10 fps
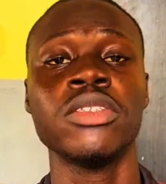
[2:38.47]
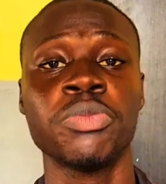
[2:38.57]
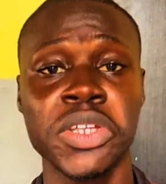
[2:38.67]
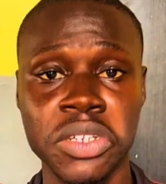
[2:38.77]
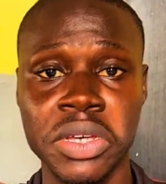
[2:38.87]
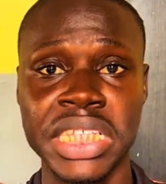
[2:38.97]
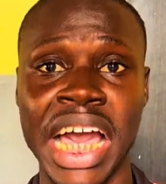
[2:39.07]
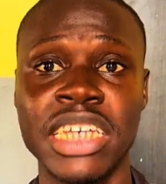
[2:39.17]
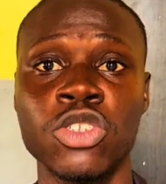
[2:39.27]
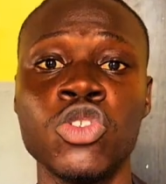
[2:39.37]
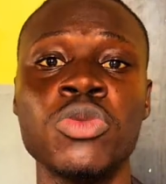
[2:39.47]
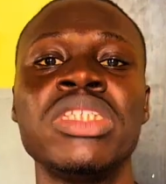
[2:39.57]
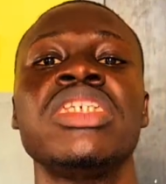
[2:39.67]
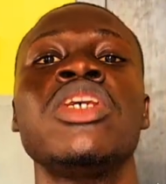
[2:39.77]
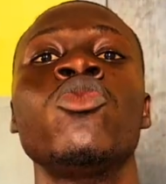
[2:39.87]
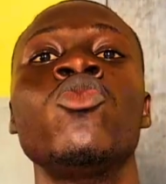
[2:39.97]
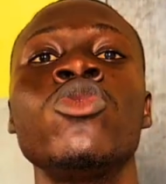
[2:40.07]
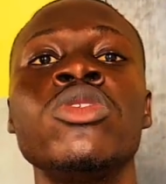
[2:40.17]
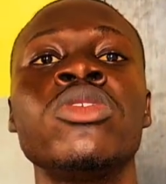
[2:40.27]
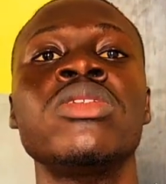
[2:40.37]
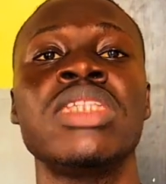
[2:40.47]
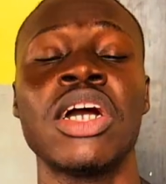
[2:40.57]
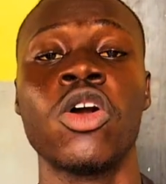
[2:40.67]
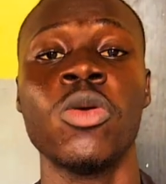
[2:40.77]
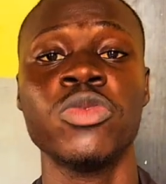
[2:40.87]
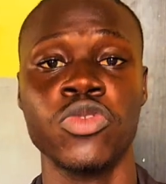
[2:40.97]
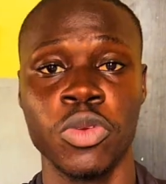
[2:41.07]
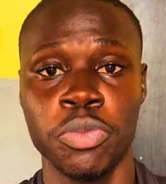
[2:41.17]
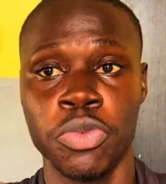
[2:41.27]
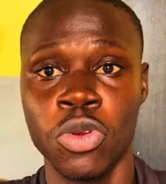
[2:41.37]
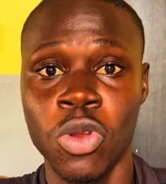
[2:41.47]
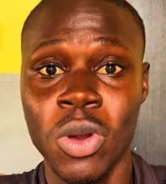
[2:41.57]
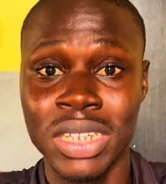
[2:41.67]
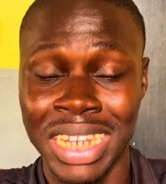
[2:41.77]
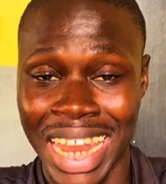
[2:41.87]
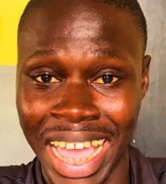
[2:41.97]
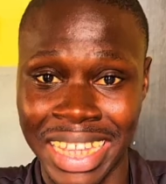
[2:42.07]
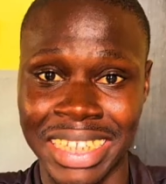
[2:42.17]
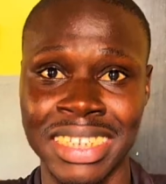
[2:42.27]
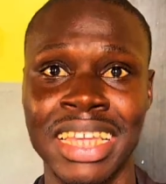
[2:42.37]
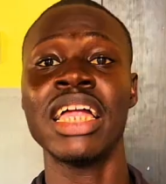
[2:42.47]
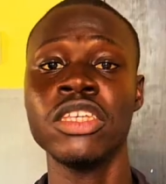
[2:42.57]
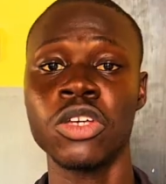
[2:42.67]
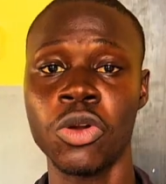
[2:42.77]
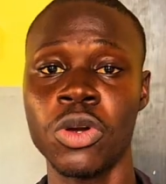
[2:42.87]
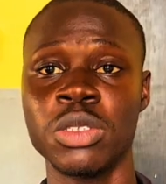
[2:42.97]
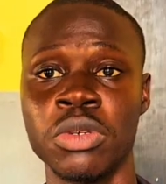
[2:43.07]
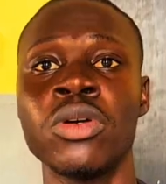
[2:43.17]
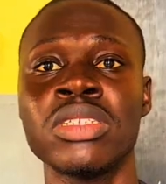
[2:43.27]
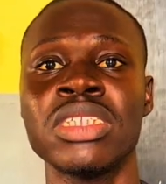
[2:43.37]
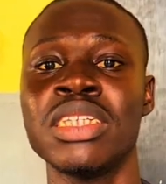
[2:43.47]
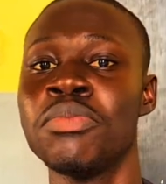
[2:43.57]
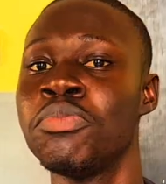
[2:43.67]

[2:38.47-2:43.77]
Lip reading: Pressure ulcer has to do with a wound that comes from prolonged lying, and this occurs because the